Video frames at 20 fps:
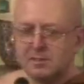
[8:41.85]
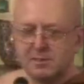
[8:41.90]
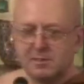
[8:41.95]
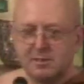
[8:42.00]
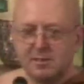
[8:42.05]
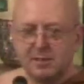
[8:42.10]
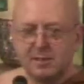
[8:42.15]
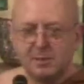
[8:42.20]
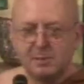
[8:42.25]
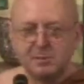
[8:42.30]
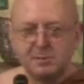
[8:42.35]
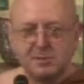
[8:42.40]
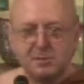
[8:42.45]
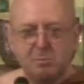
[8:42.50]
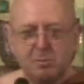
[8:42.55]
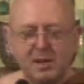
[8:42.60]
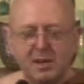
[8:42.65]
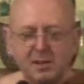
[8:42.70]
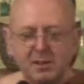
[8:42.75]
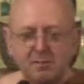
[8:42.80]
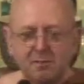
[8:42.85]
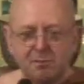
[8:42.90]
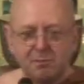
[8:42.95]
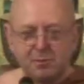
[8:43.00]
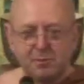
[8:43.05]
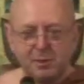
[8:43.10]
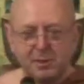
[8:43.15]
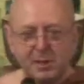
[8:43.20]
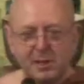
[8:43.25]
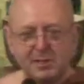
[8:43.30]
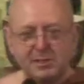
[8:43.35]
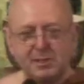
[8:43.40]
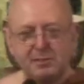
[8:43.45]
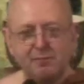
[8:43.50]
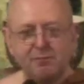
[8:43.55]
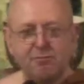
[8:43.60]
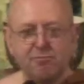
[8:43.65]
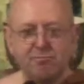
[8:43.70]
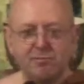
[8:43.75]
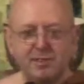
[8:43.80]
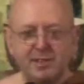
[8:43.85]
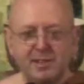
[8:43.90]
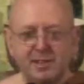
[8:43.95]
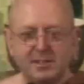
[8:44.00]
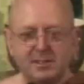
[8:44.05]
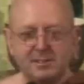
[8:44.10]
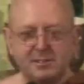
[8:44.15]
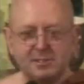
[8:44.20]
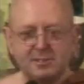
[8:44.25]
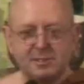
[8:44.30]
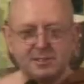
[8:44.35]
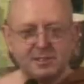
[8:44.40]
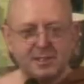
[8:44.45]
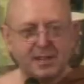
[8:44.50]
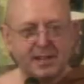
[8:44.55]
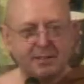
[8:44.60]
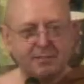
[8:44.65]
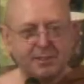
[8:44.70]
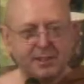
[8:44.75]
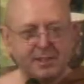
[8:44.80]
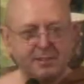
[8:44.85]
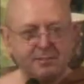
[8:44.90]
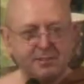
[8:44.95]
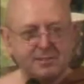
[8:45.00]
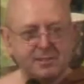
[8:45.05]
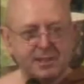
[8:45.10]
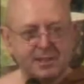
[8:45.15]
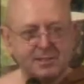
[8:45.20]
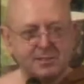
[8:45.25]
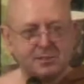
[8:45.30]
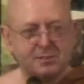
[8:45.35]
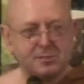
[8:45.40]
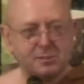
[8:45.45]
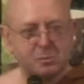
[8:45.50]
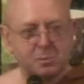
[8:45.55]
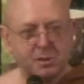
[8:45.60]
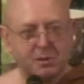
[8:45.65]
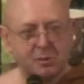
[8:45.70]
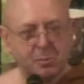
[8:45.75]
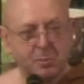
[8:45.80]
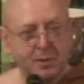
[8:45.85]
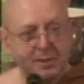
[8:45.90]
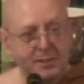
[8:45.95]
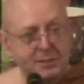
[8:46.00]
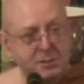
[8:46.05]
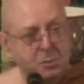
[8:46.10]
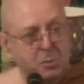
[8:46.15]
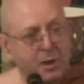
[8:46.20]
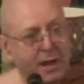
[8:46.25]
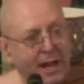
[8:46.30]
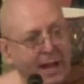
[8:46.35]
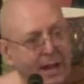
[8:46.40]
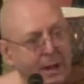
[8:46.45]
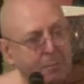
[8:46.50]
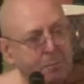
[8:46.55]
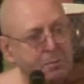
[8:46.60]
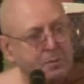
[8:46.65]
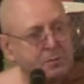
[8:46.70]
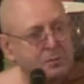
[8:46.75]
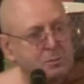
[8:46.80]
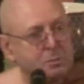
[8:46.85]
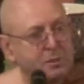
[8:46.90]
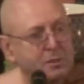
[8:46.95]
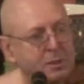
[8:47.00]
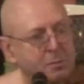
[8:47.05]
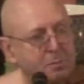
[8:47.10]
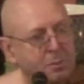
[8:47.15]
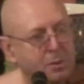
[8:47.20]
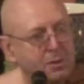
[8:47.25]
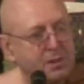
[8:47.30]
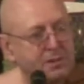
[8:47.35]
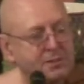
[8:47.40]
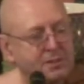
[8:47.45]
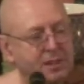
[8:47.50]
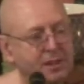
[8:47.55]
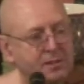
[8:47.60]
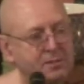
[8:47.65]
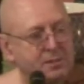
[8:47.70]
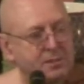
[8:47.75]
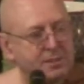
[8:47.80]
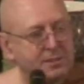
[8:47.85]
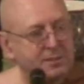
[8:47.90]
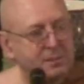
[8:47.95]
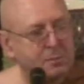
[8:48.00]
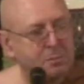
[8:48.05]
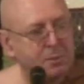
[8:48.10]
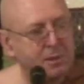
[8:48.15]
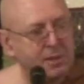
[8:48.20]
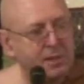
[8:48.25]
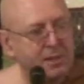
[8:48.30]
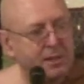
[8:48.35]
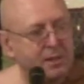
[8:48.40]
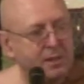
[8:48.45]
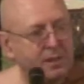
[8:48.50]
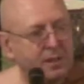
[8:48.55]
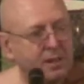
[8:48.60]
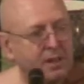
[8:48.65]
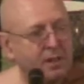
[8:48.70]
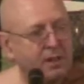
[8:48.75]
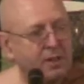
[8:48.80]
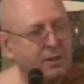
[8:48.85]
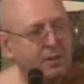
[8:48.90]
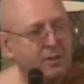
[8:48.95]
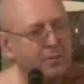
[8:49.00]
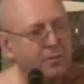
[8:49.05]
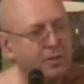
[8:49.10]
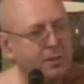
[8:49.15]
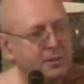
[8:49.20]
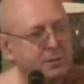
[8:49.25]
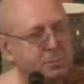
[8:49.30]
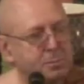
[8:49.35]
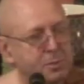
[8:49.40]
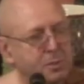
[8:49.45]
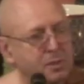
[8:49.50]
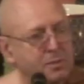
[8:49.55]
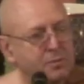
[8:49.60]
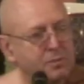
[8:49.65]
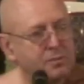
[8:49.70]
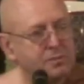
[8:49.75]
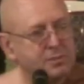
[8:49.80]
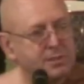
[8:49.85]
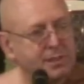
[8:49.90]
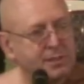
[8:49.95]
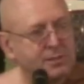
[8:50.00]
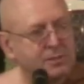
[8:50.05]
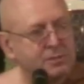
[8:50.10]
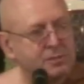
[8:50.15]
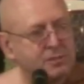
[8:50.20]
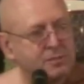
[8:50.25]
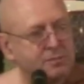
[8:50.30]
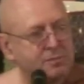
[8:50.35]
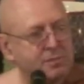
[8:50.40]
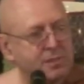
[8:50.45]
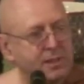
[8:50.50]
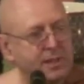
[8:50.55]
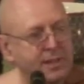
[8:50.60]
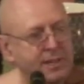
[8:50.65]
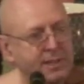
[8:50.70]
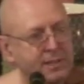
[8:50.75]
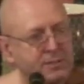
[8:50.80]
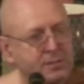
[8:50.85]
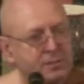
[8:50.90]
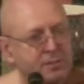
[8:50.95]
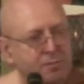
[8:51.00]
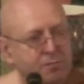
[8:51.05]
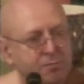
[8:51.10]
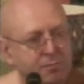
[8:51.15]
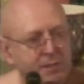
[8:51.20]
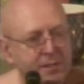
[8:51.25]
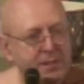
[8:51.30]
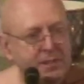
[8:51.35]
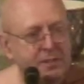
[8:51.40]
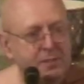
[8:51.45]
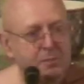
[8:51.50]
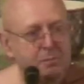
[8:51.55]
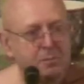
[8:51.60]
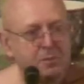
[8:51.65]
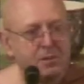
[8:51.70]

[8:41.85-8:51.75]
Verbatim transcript: And it was wonderful. You're actually free and just didn't have any irritation to worry about. This is what happens when the body starts to disappear. You feel this beautiful sense of ease and freedom.